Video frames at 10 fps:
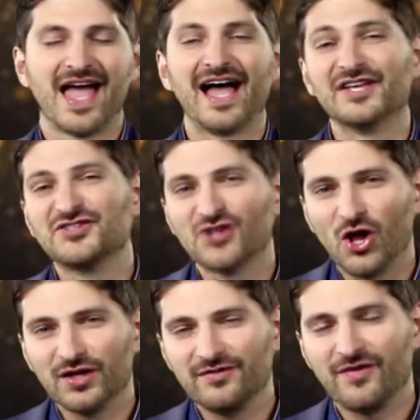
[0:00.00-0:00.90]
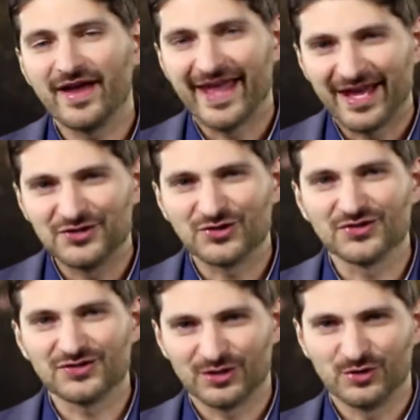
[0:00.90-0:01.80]
At Solid Financial
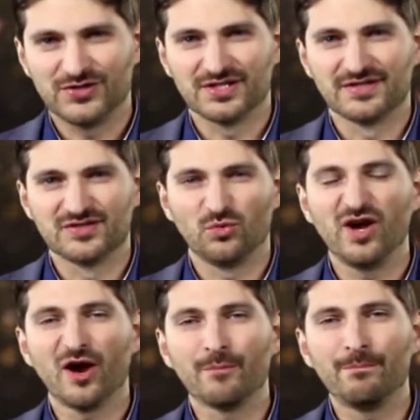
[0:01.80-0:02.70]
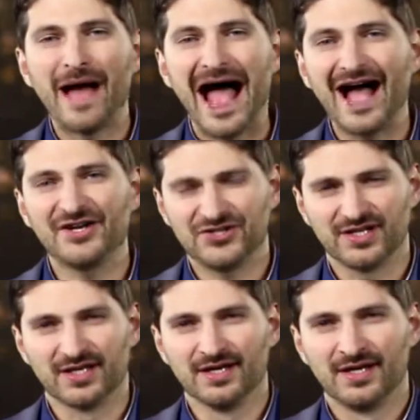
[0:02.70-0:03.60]
Solutions, we are
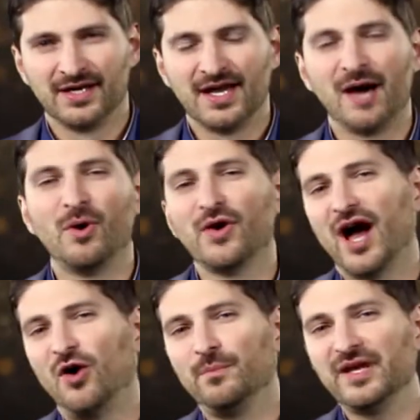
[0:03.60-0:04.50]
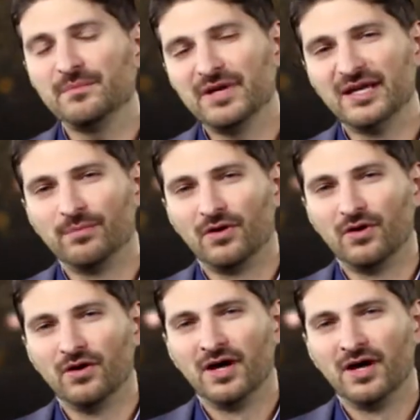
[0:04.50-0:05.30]
passionate about helping people